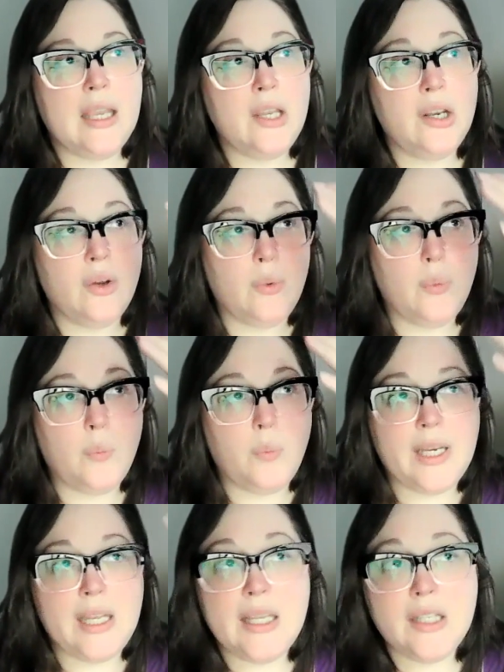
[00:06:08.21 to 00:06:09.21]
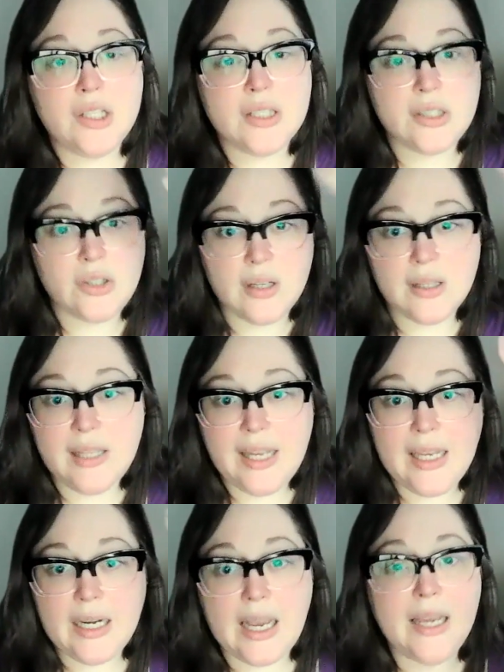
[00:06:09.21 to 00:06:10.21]
you know when he just started
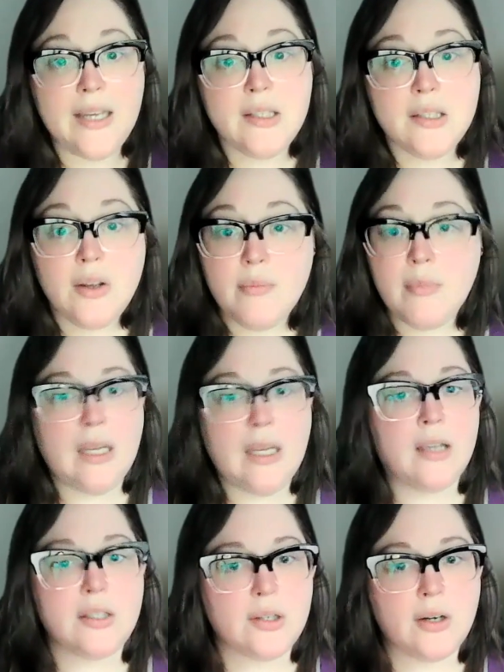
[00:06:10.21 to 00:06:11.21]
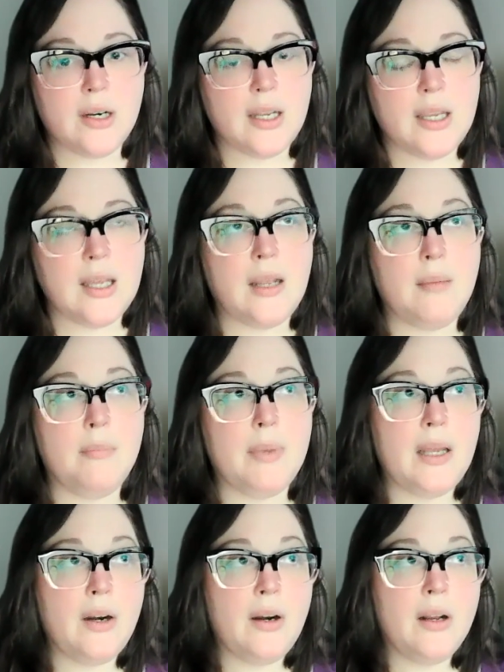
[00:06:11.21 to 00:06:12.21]
laying ice on me i started getting
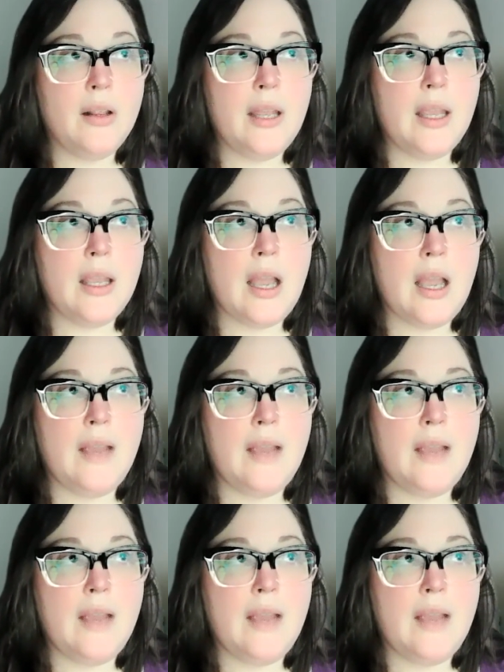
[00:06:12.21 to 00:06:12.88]
better like